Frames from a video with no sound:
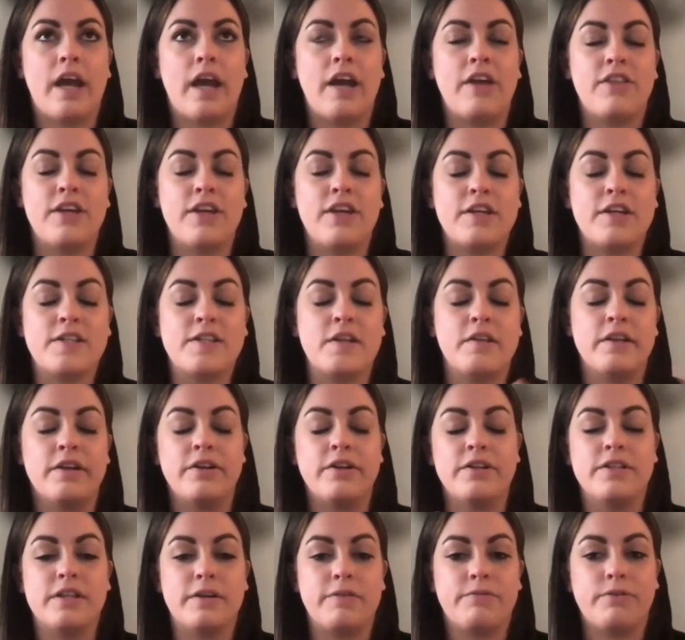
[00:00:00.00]
think is a
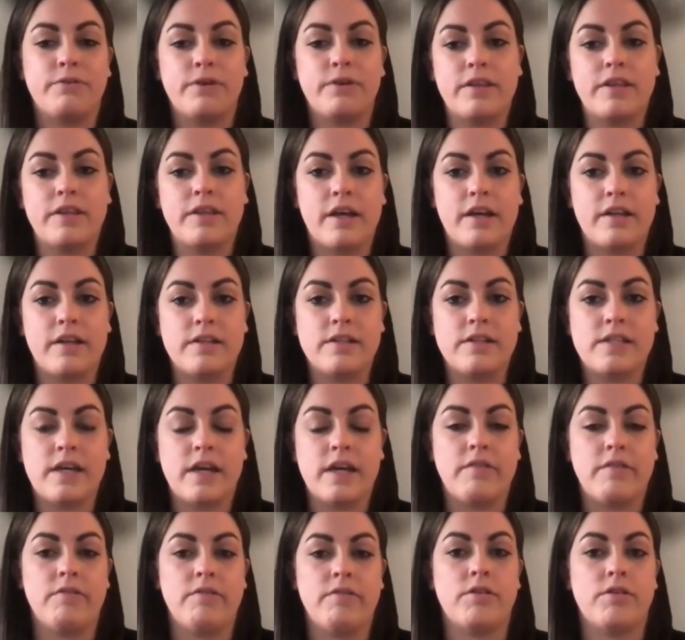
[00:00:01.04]
little different than,
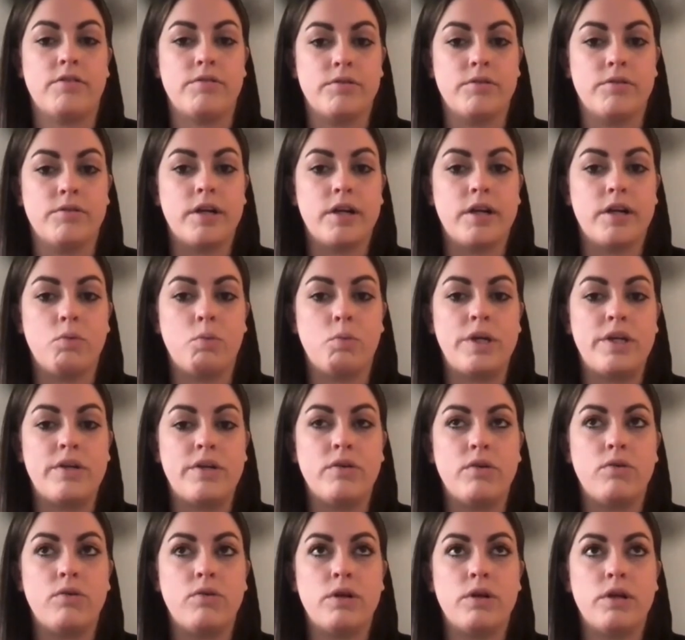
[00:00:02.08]
say, a recruiter. We
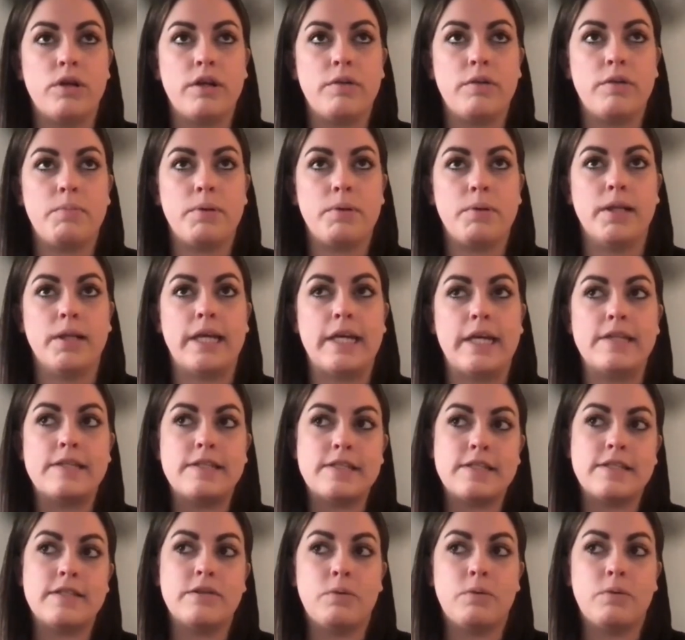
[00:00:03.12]
don't
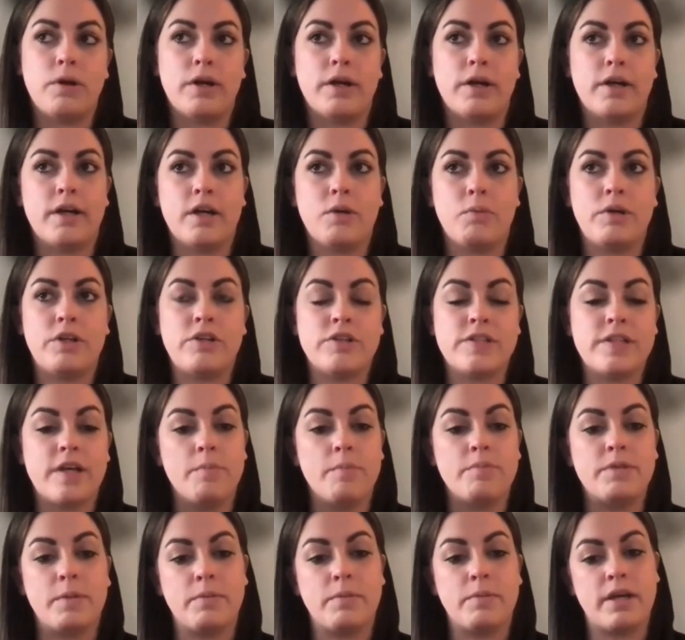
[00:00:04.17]
place the worker. We just
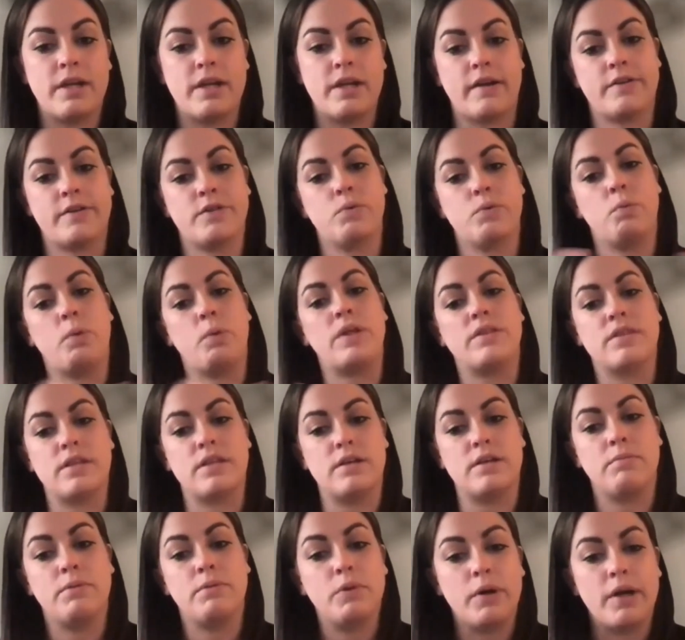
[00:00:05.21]
help them connect with
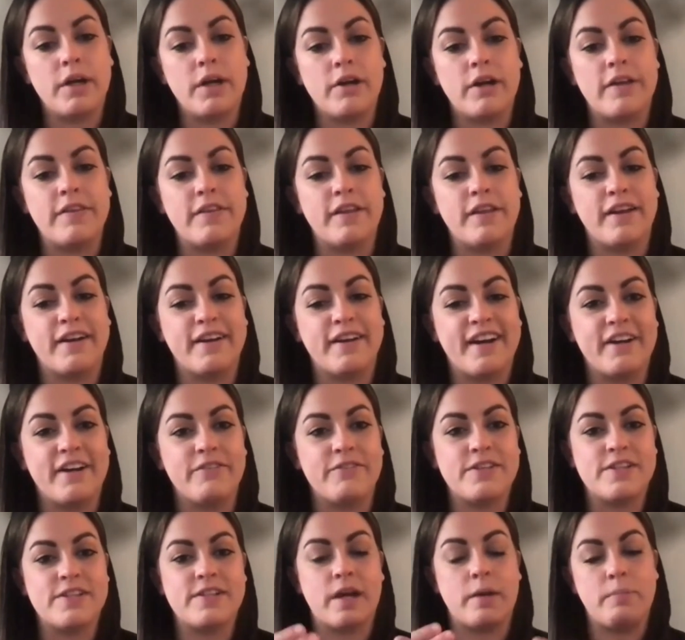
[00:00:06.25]
the employer and then kind
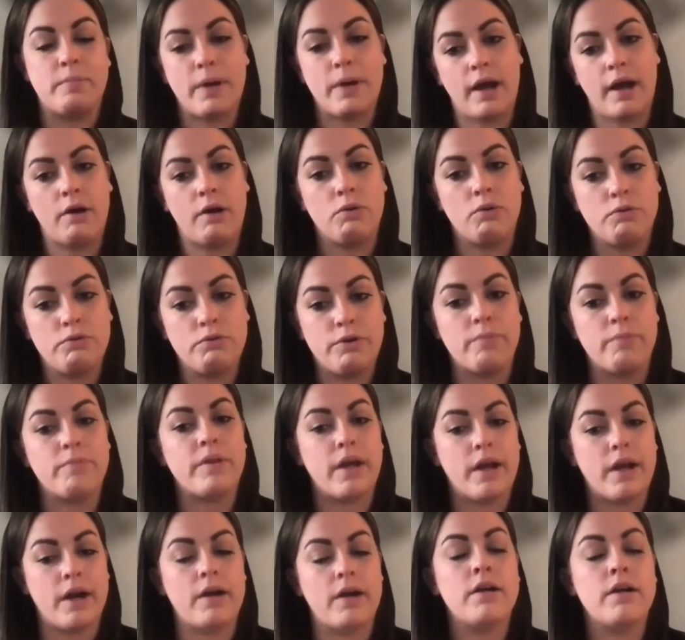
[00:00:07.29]
of step out from
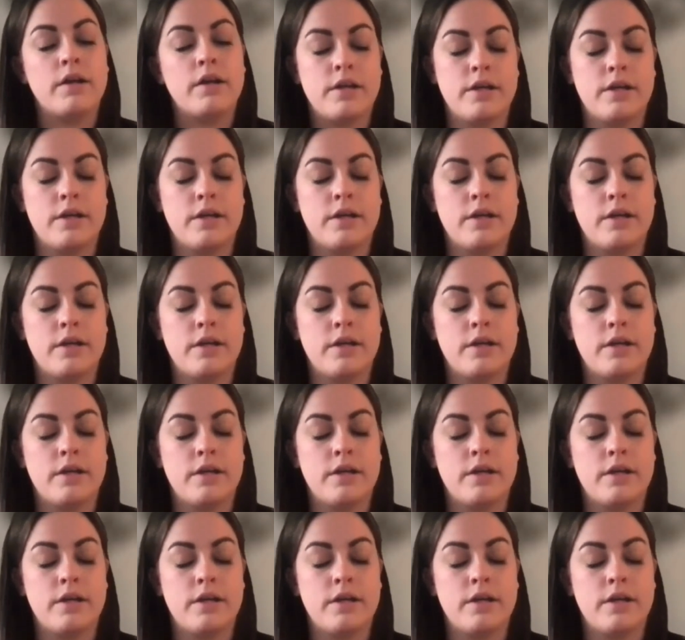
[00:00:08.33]
there.